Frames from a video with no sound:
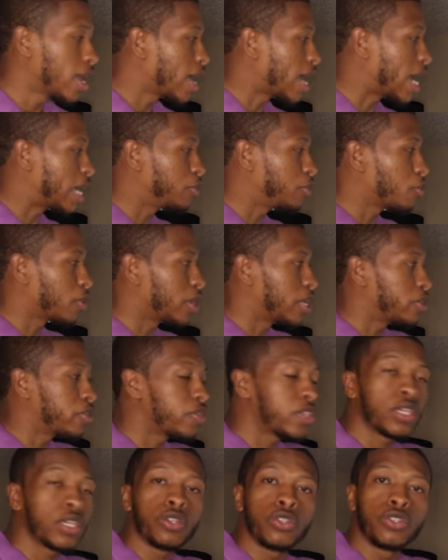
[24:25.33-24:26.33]
and you're in
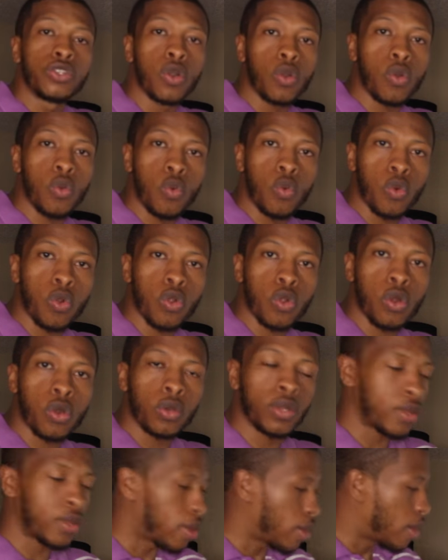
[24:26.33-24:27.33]
the adult
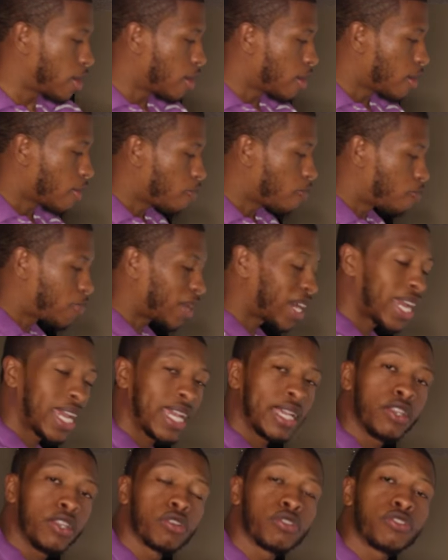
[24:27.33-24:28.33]
world, pay
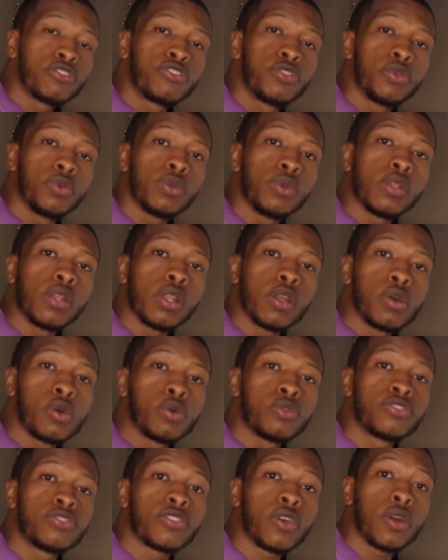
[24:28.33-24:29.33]
your student
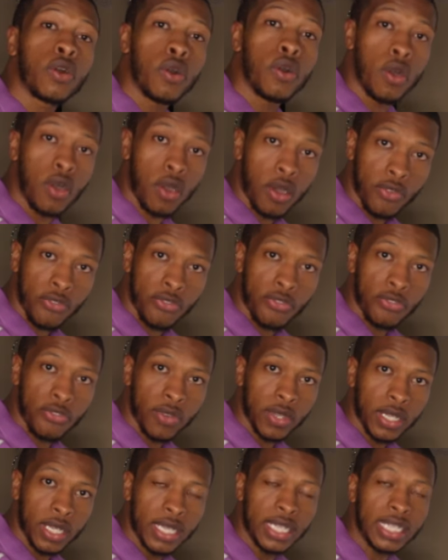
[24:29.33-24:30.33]
loans off.
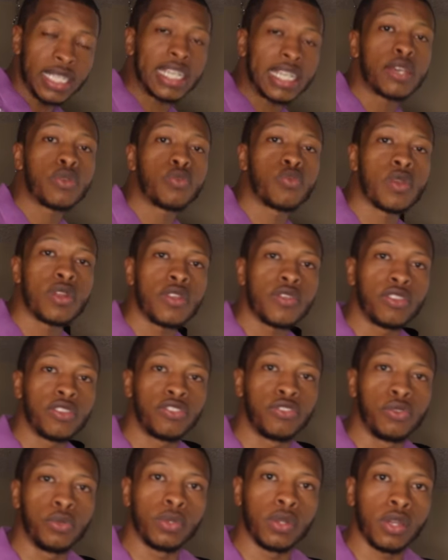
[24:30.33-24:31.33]
Get rid of the
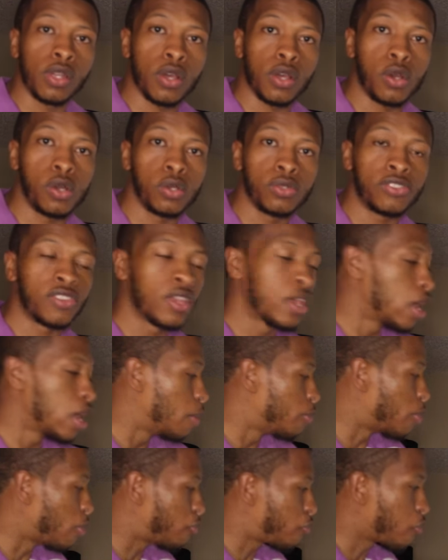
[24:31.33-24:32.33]
student loans
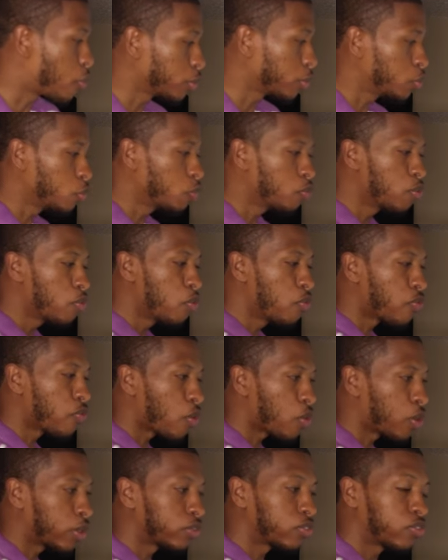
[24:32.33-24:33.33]
before you move
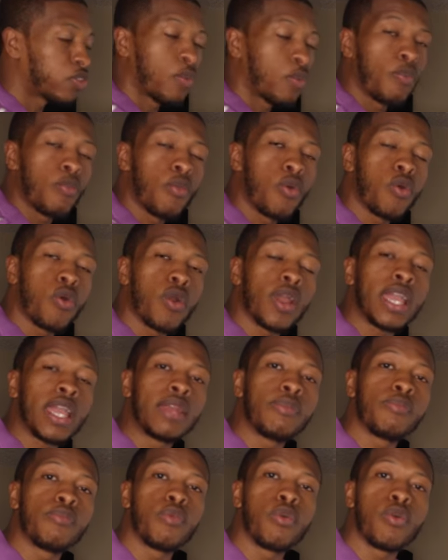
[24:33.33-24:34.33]
on to more
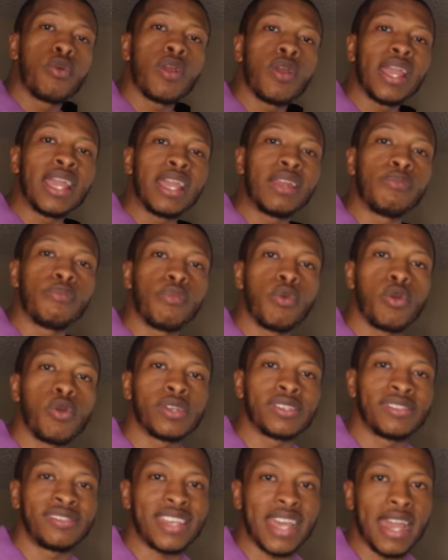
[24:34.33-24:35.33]
and more and more
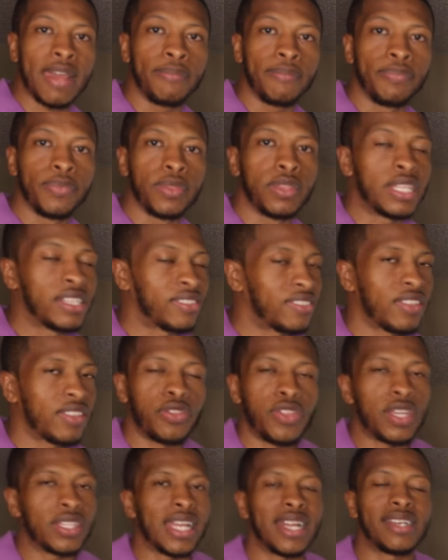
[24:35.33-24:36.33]
debt. This is the
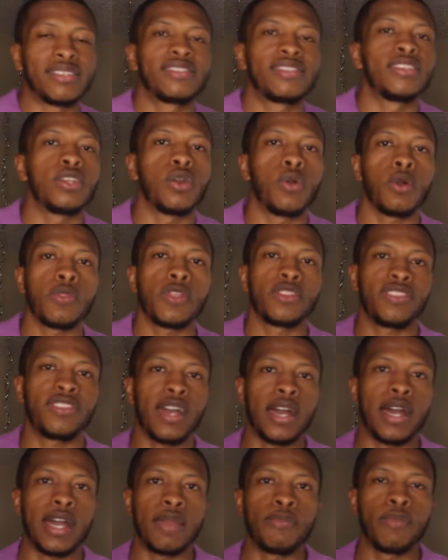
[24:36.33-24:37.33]
thing that I see all the
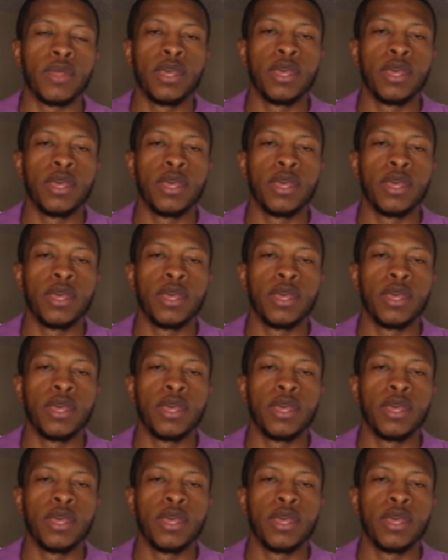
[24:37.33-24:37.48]
time.